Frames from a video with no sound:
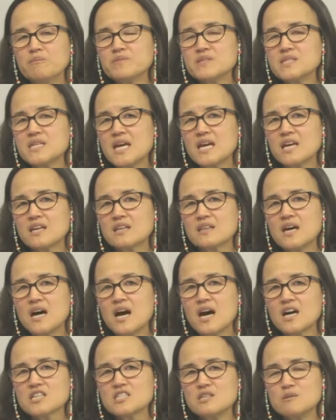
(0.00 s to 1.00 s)
take the
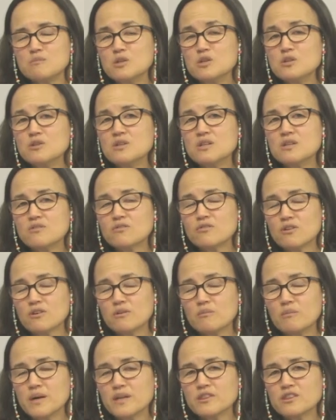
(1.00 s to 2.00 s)
oxybutynin for
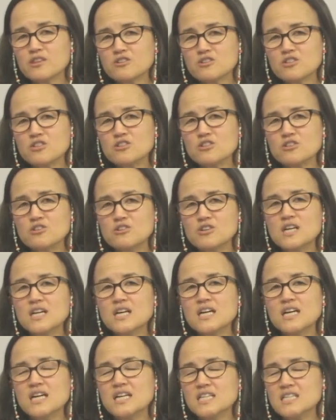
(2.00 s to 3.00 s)
a month or two
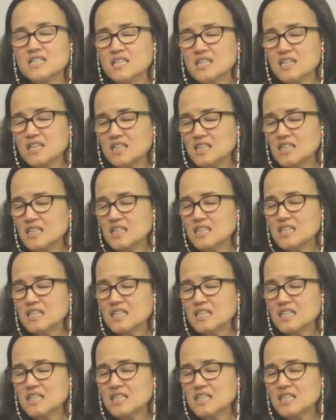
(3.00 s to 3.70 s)
until